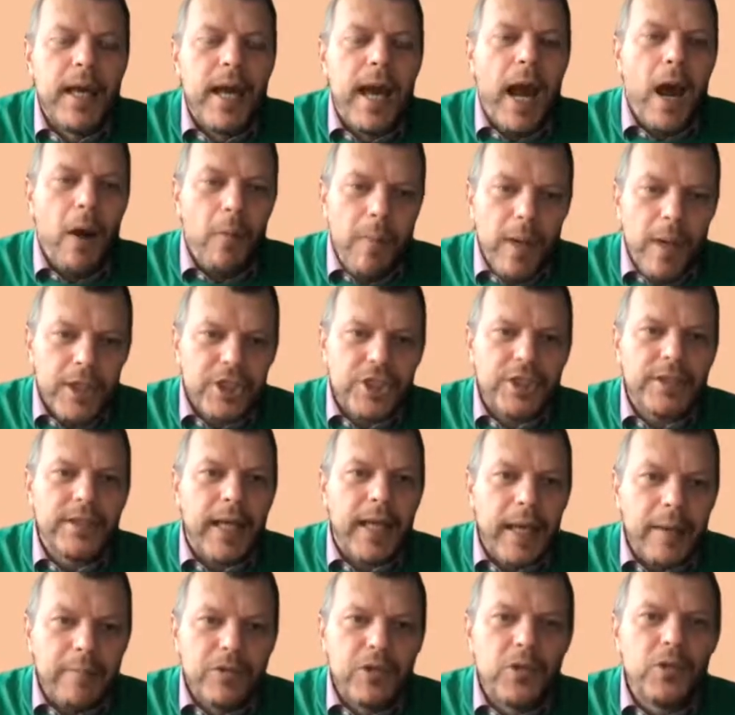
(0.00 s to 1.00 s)
How much
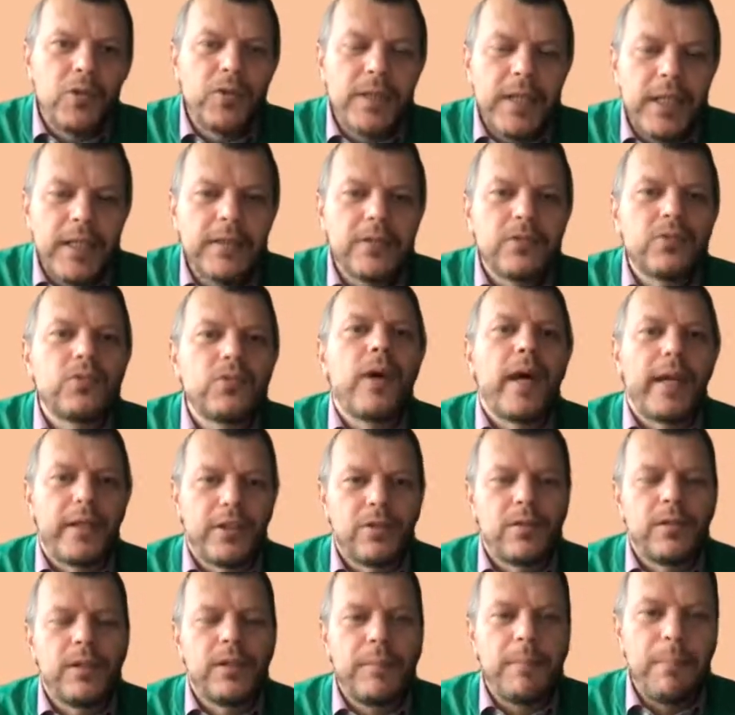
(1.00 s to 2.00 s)
time do you need to
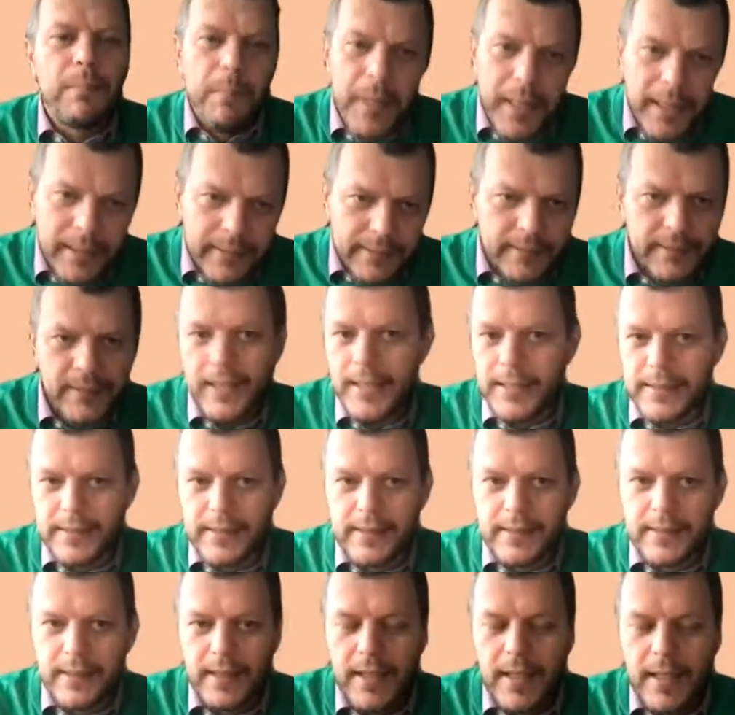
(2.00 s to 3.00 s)
actually build
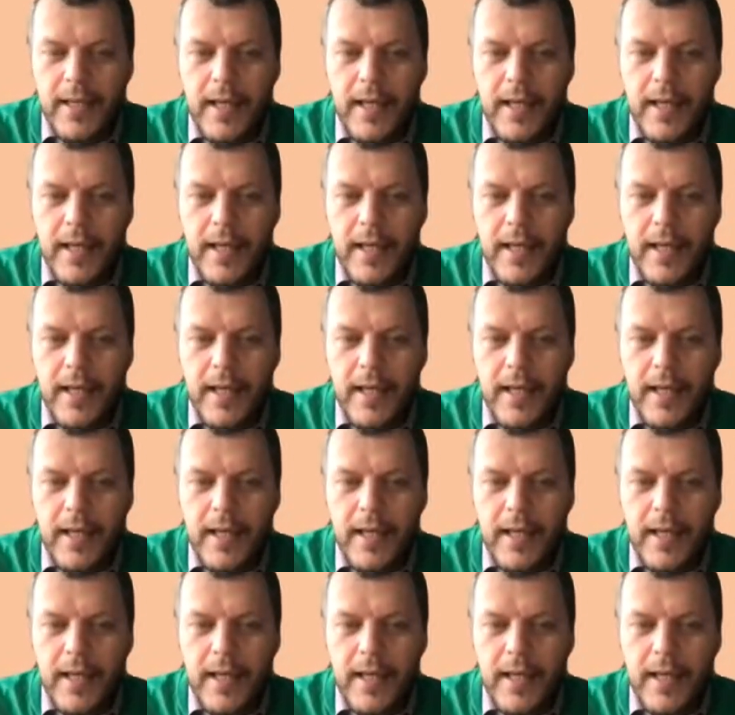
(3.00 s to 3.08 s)
this?